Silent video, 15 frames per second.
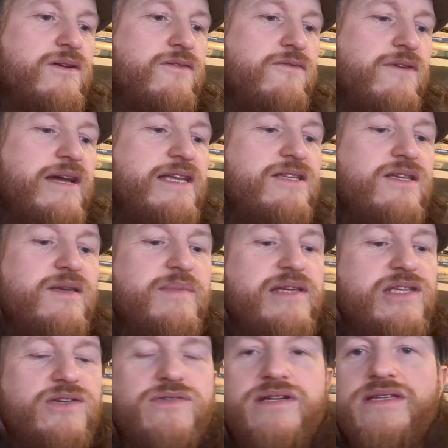Rohinton
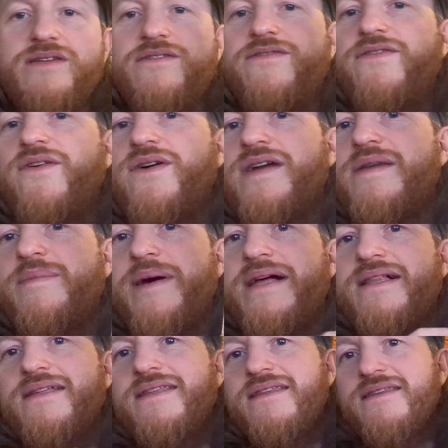Mysteries: A Fine
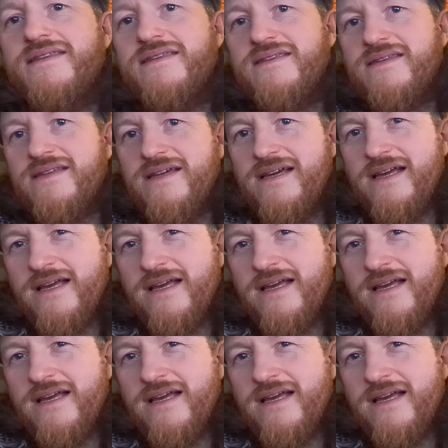Balance.